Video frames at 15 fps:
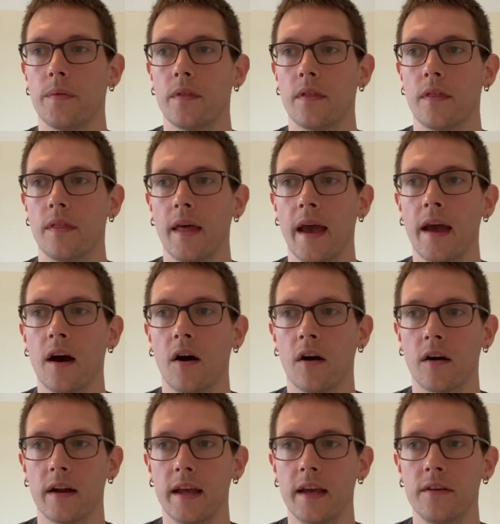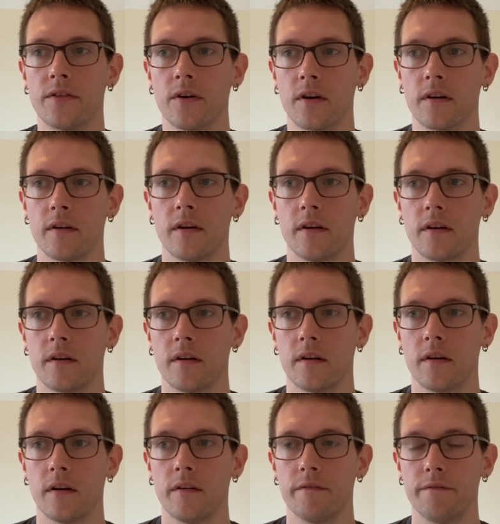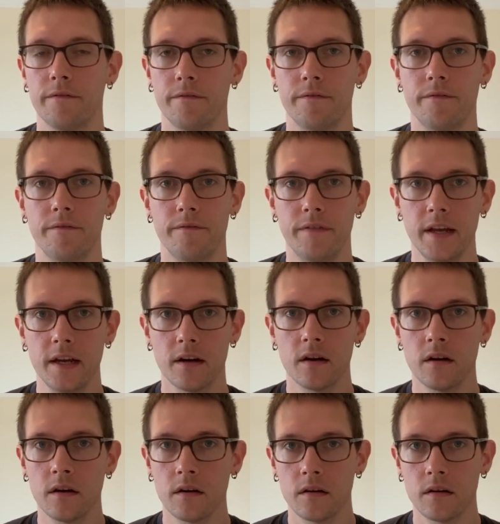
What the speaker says: they are either fear-based,